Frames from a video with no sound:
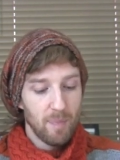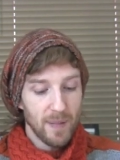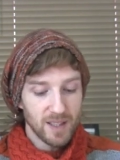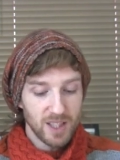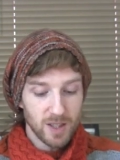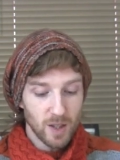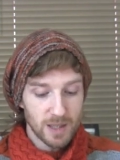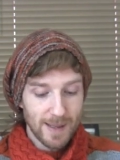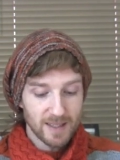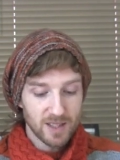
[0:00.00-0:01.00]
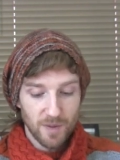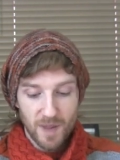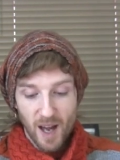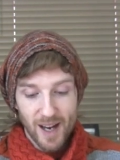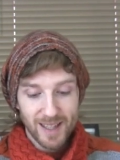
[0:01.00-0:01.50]
But she talks about stuff
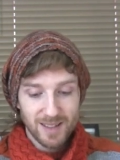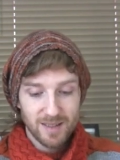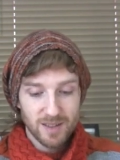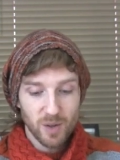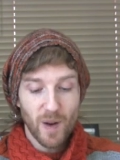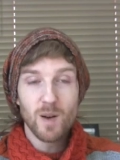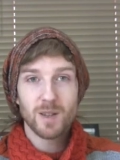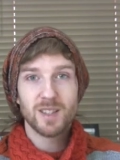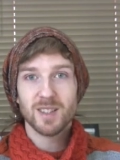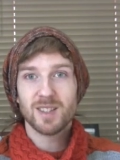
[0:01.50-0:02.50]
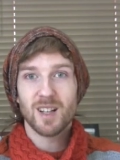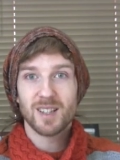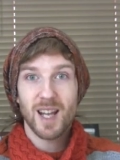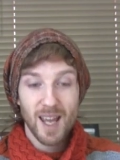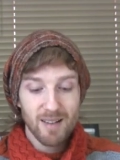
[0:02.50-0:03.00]
that I sort of only just
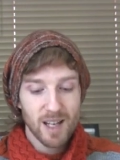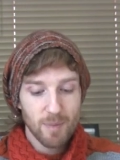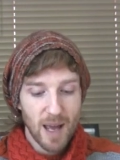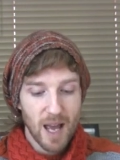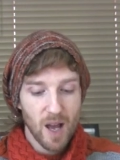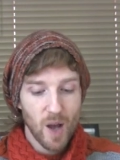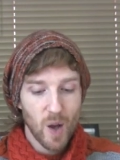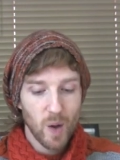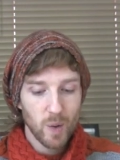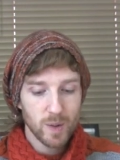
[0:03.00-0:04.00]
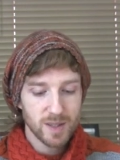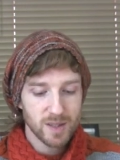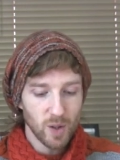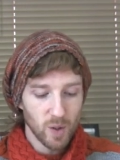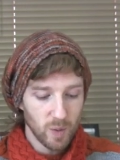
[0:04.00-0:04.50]
started hearing
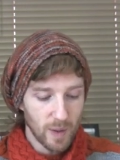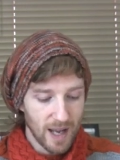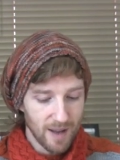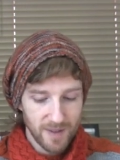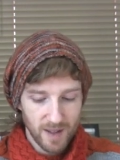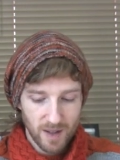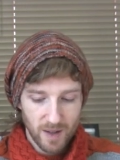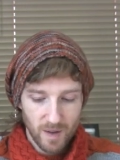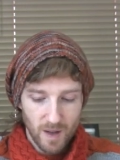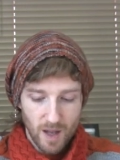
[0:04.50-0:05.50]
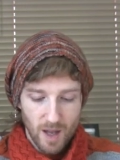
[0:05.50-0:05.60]
about or what have you